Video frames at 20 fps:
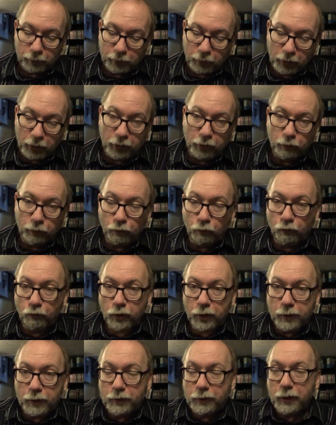and
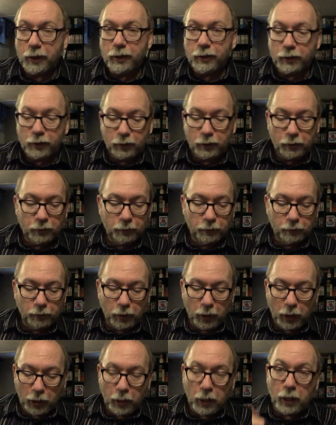when I saw the,
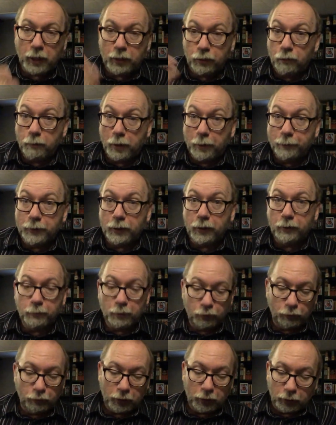I knew mom was getting
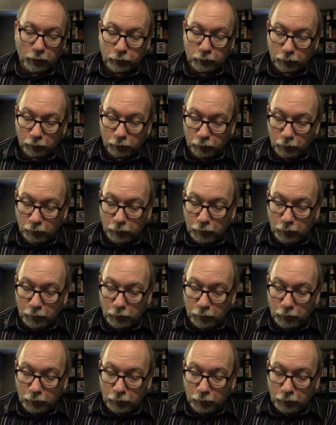me the rec collection.